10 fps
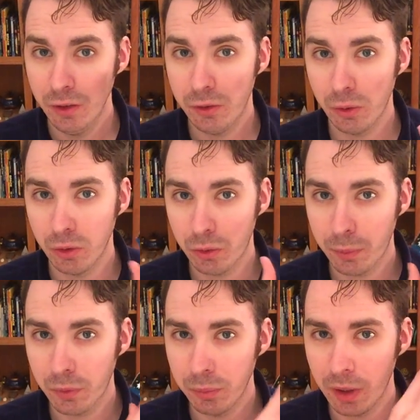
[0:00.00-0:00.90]
So you're
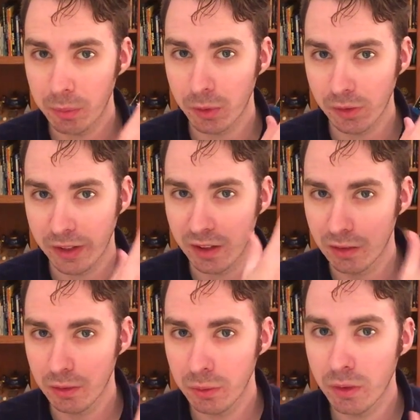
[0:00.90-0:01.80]
supposed to be able to like
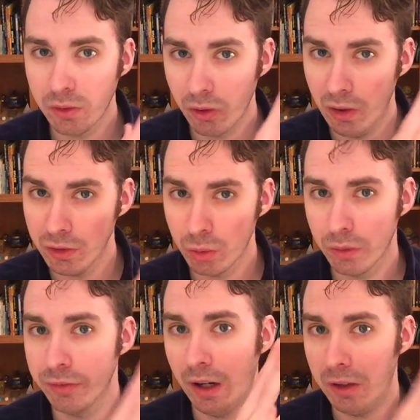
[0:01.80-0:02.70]
glue this onto
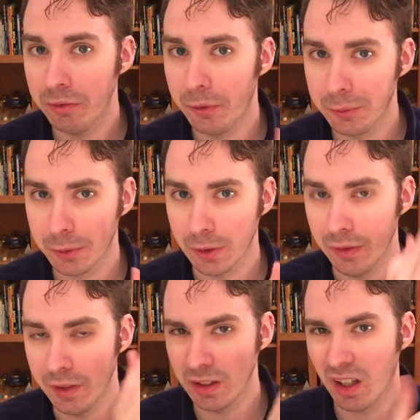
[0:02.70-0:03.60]
a file folder
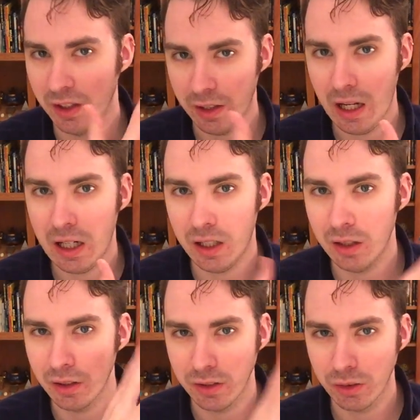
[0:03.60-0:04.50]
and then cut it
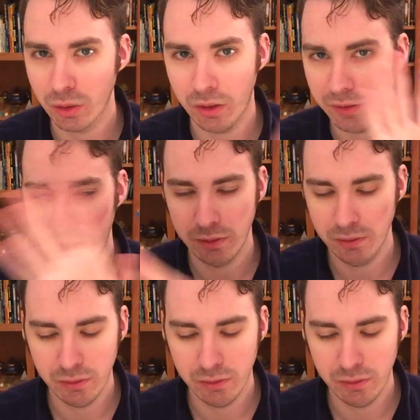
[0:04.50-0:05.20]
out and do all of that.